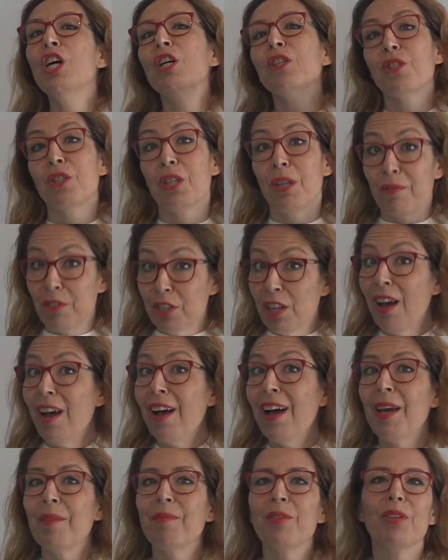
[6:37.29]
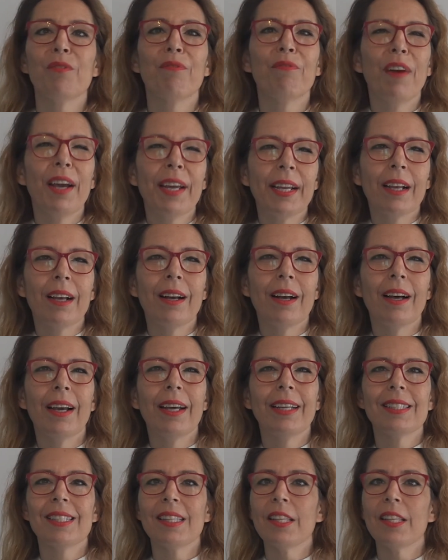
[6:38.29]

to save time, to find guides.